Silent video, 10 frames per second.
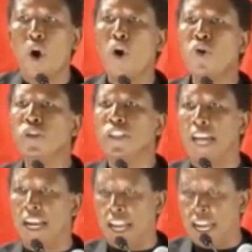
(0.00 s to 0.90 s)
to
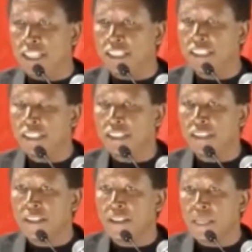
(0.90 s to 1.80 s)
own their land,
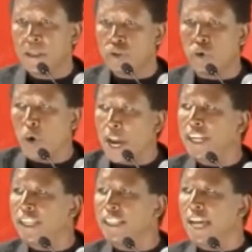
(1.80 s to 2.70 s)

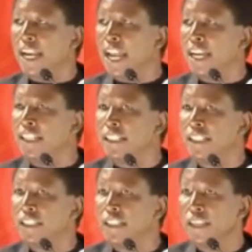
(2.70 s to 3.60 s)
to work in their
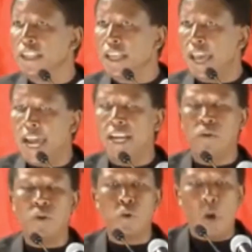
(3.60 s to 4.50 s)
land,
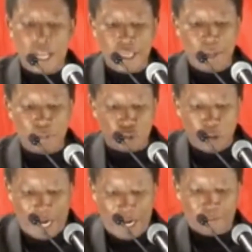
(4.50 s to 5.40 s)
and we want
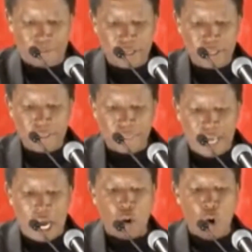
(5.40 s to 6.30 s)
them to have
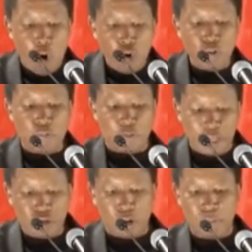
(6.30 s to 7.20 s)
their
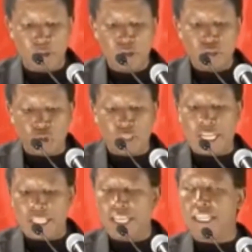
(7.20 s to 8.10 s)
own freedom
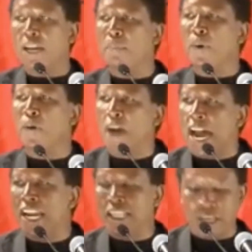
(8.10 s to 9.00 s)
so that they can
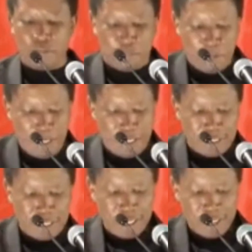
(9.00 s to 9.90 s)
provide and
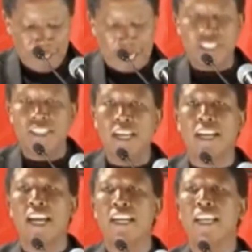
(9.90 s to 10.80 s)
feed their
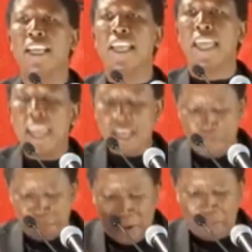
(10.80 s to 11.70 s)
children
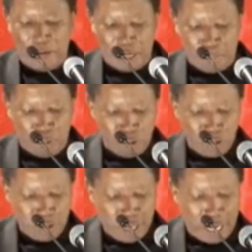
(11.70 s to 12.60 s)
in
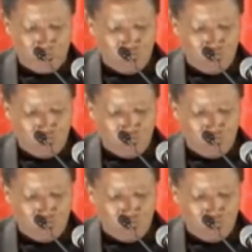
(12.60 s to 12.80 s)
favorable